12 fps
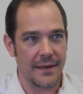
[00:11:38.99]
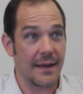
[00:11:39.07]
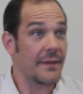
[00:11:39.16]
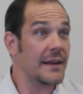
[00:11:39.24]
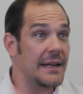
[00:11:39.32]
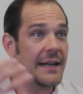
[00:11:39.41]

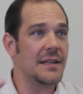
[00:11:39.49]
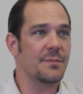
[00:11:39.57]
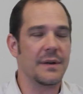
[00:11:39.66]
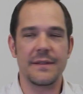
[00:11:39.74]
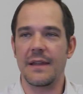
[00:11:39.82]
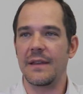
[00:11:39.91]
Yeah, they need this,
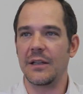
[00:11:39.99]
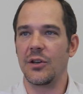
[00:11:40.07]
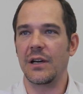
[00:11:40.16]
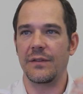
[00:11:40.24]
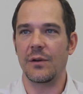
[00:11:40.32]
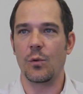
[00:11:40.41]
but then they
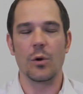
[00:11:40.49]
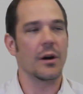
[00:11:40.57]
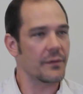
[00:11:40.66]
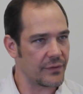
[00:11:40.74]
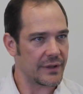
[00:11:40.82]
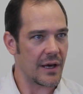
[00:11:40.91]
look at the
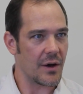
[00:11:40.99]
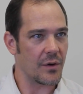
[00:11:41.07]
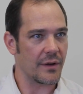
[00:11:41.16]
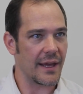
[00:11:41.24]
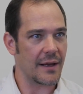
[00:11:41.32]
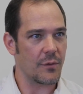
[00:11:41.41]

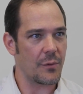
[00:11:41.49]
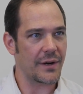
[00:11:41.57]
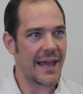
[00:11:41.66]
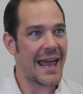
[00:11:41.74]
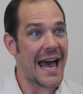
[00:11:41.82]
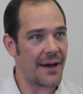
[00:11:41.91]
workflow, like what would
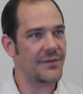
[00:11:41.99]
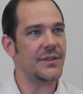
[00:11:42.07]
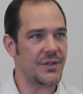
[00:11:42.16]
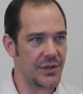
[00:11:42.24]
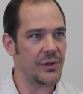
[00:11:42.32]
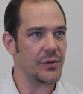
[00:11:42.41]
I have to
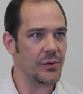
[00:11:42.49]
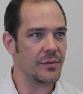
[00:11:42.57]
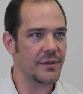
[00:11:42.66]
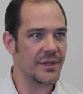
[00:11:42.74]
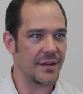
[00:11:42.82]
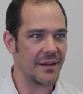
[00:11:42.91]
do
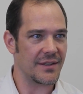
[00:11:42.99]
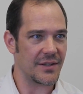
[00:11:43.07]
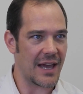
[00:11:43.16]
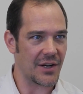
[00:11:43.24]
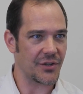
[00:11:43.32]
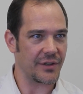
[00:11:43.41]
to
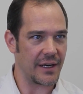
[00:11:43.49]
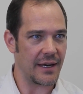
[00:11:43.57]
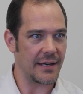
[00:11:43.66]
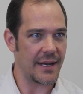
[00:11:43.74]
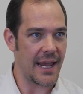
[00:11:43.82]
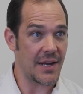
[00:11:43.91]
actually
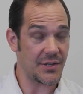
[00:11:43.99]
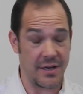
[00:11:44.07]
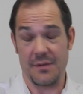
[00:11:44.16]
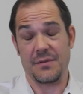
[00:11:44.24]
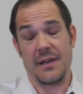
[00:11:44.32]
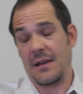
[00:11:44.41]
engage in
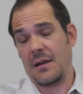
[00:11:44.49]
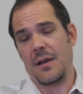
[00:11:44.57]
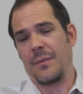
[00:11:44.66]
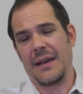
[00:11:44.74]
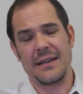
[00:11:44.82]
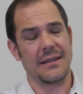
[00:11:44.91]
it? It was like, oh
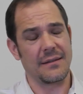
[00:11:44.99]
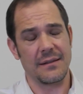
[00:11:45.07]
my God.